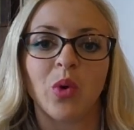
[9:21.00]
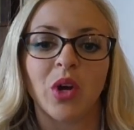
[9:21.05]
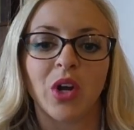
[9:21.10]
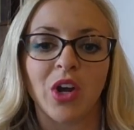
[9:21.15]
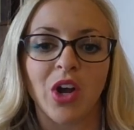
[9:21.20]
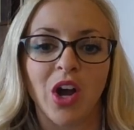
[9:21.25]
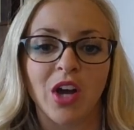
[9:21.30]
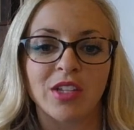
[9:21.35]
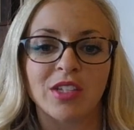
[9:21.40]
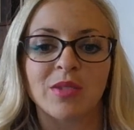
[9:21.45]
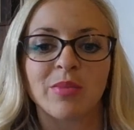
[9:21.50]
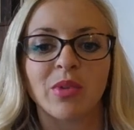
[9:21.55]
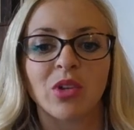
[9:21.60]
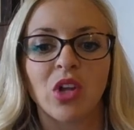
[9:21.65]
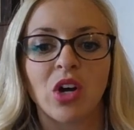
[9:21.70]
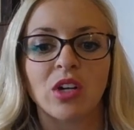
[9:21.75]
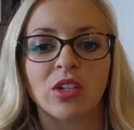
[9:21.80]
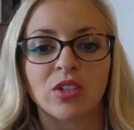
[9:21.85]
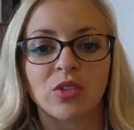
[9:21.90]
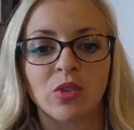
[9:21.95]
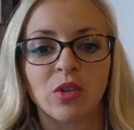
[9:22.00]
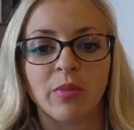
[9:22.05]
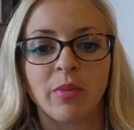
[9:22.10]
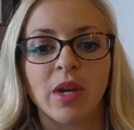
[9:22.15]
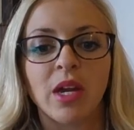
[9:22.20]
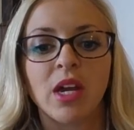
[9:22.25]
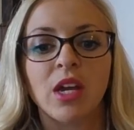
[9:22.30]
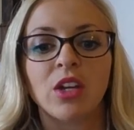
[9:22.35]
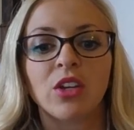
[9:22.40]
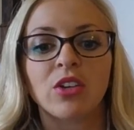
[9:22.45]
costs belong to them,
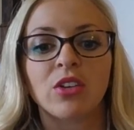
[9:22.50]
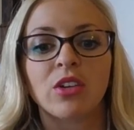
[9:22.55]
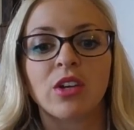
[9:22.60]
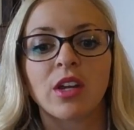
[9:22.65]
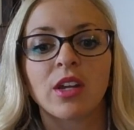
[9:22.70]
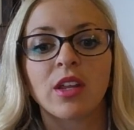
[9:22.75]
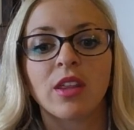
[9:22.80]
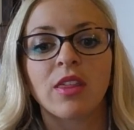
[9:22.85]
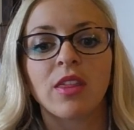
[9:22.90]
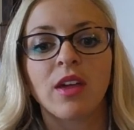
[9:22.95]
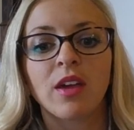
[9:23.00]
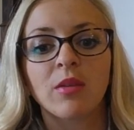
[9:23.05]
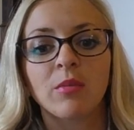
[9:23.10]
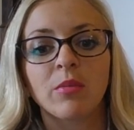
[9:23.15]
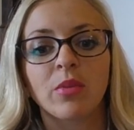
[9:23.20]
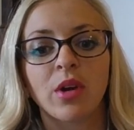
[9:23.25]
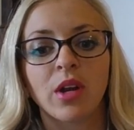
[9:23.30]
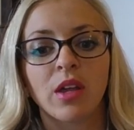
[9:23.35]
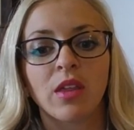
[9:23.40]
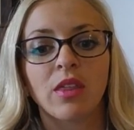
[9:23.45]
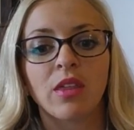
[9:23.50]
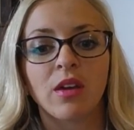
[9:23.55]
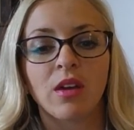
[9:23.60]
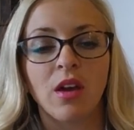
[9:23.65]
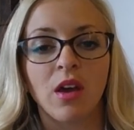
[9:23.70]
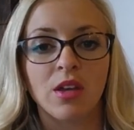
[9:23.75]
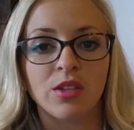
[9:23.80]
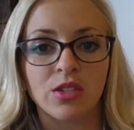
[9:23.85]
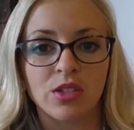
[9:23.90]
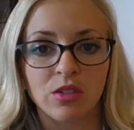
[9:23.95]
you're going to then break the
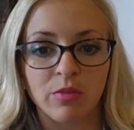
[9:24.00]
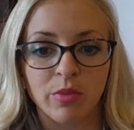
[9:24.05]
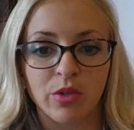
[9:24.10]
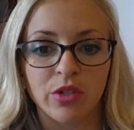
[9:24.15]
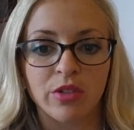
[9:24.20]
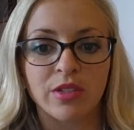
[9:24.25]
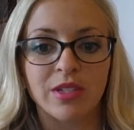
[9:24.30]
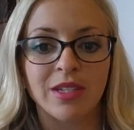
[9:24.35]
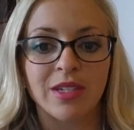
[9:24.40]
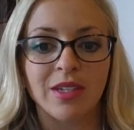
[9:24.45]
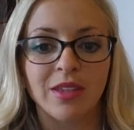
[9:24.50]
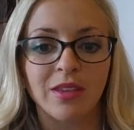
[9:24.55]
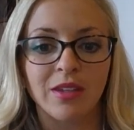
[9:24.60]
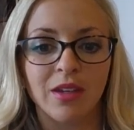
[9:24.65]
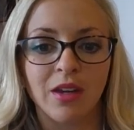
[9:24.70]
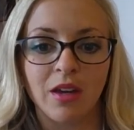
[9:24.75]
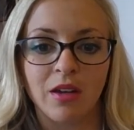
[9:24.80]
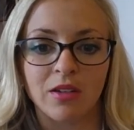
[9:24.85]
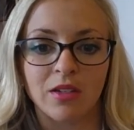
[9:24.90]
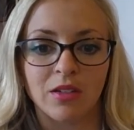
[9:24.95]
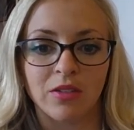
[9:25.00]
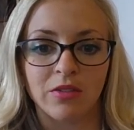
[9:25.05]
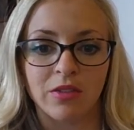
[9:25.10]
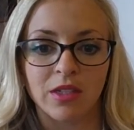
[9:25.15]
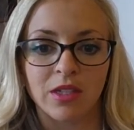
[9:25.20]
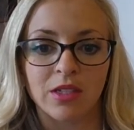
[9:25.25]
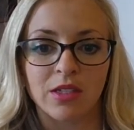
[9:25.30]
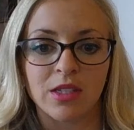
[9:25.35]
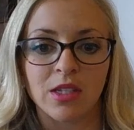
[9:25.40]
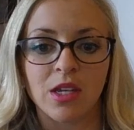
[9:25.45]
customers in the
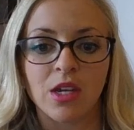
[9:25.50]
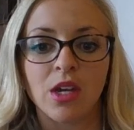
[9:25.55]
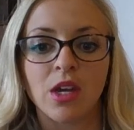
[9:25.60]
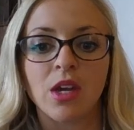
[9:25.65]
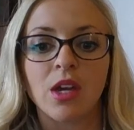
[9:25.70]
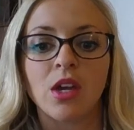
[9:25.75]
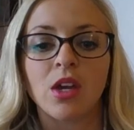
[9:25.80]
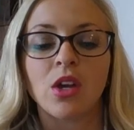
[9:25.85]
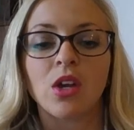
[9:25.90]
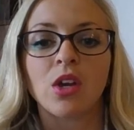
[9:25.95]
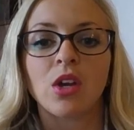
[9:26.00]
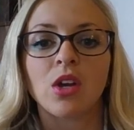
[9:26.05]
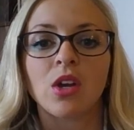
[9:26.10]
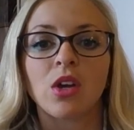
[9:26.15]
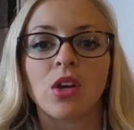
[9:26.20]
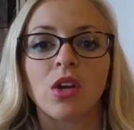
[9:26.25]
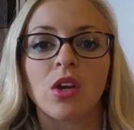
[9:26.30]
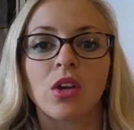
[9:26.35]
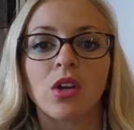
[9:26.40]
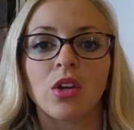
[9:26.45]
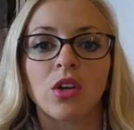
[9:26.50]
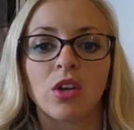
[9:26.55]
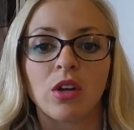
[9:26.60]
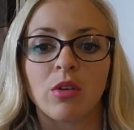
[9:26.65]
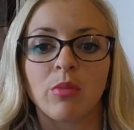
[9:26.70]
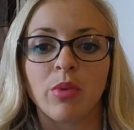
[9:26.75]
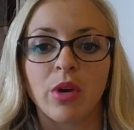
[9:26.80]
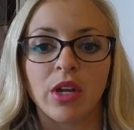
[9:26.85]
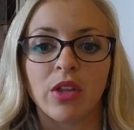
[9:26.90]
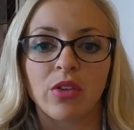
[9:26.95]
activities. You're going
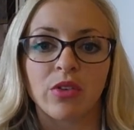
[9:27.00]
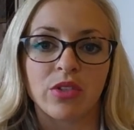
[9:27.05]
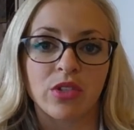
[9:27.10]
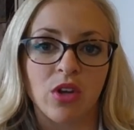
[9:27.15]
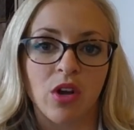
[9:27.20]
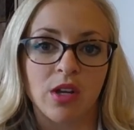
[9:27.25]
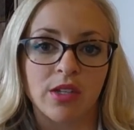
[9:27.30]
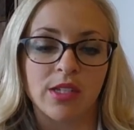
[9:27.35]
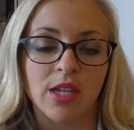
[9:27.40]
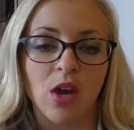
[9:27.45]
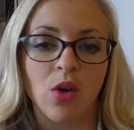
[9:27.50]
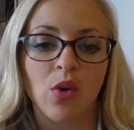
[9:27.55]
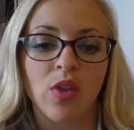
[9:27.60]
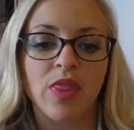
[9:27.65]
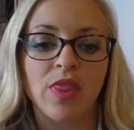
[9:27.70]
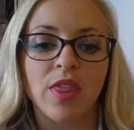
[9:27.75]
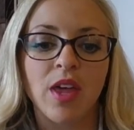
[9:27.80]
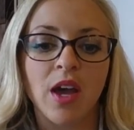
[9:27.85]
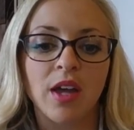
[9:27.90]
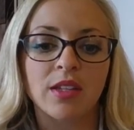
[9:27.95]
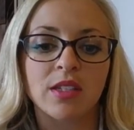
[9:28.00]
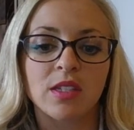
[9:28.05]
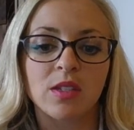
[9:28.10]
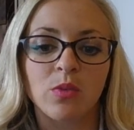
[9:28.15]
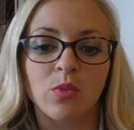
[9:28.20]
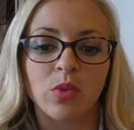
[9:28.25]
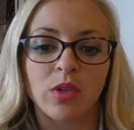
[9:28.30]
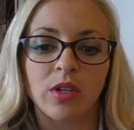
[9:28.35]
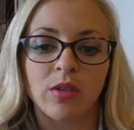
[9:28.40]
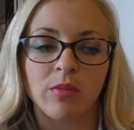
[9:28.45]
to break those costs out, and that's
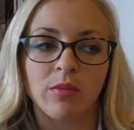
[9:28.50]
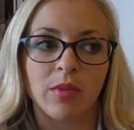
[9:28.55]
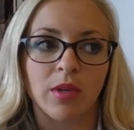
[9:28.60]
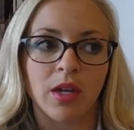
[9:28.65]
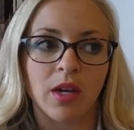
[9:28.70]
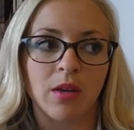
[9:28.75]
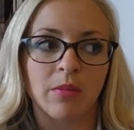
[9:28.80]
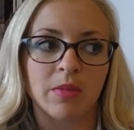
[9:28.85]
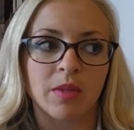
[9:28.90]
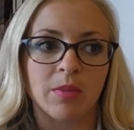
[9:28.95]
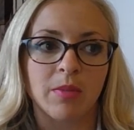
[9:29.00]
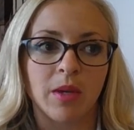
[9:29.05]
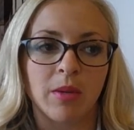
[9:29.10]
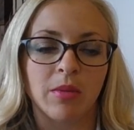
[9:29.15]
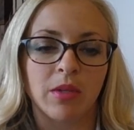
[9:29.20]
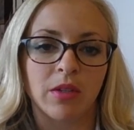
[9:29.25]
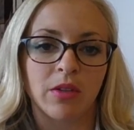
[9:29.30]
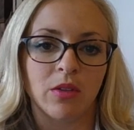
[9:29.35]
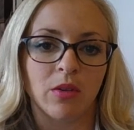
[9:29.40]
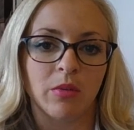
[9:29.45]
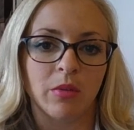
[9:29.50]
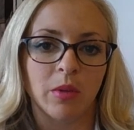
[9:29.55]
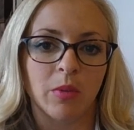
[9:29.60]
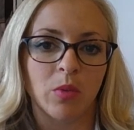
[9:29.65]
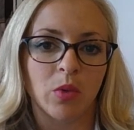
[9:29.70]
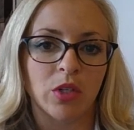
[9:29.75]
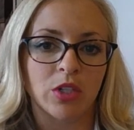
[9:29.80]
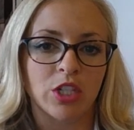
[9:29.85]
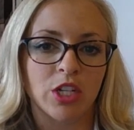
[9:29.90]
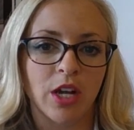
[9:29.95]
when it becomes maybe a little bit
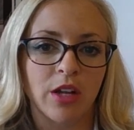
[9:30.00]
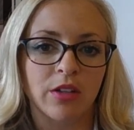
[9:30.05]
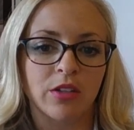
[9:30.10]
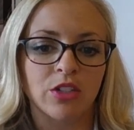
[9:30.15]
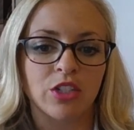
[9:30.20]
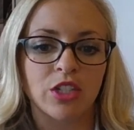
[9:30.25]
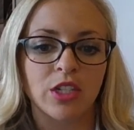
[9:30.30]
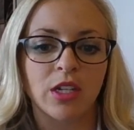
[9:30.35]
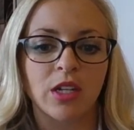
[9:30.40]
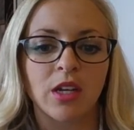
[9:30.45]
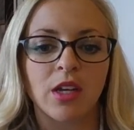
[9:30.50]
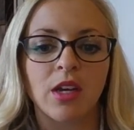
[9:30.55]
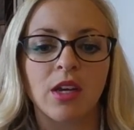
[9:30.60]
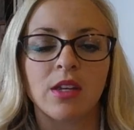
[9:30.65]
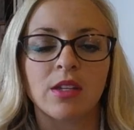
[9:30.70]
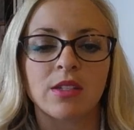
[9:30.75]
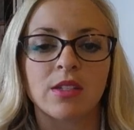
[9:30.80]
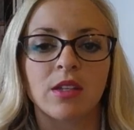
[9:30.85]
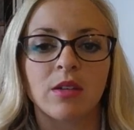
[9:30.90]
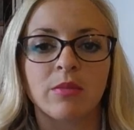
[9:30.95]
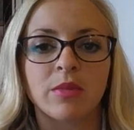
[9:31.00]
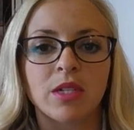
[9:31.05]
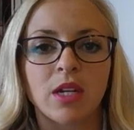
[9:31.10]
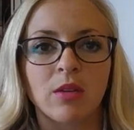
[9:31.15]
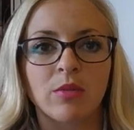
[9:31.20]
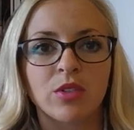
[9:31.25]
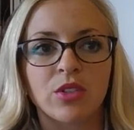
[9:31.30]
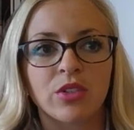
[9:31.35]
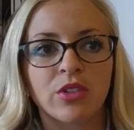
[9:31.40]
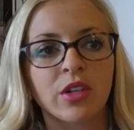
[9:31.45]
more challenging.
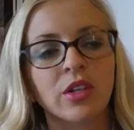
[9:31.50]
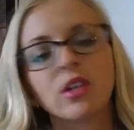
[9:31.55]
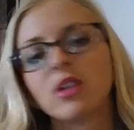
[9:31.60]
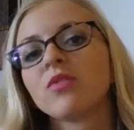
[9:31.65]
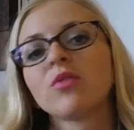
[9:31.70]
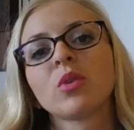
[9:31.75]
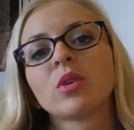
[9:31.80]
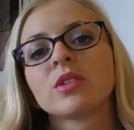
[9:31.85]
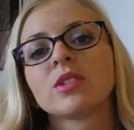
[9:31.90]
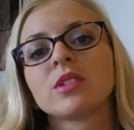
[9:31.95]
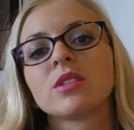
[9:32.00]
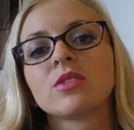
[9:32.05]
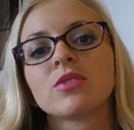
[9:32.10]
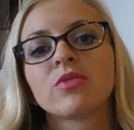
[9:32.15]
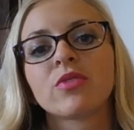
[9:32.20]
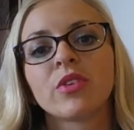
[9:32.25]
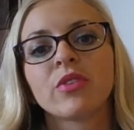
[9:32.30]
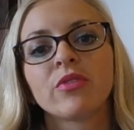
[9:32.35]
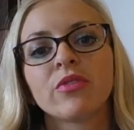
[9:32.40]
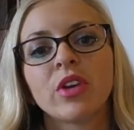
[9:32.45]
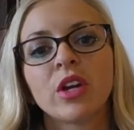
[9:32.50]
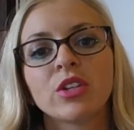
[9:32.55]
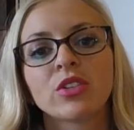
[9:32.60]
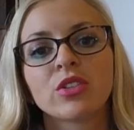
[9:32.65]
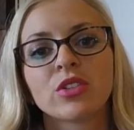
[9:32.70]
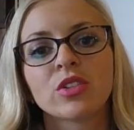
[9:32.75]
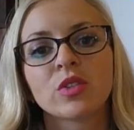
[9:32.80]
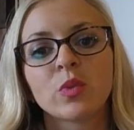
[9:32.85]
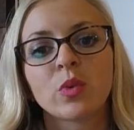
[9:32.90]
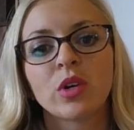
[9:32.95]
Sometimes you'll get invoices from
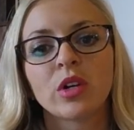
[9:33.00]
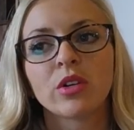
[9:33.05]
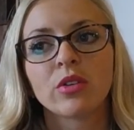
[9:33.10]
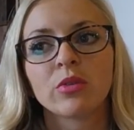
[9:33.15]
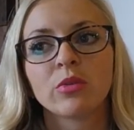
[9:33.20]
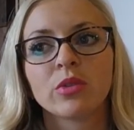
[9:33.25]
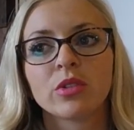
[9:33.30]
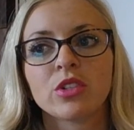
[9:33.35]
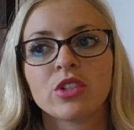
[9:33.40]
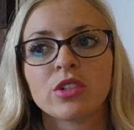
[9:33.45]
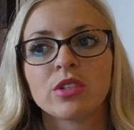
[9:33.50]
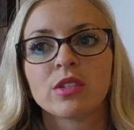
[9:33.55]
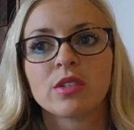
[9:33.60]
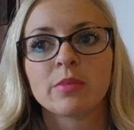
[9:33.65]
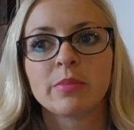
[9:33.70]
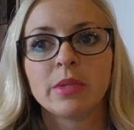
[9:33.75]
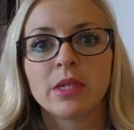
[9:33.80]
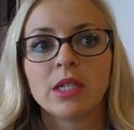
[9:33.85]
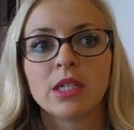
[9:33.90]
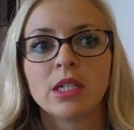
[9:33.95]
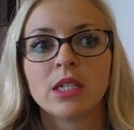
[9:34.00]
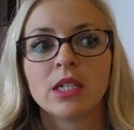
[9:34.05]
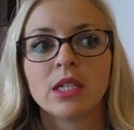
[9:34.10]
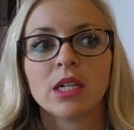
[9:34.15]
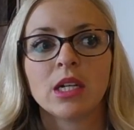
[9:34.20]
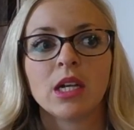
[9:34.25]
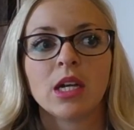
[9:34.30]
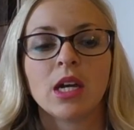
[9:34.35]
vendors where it will just be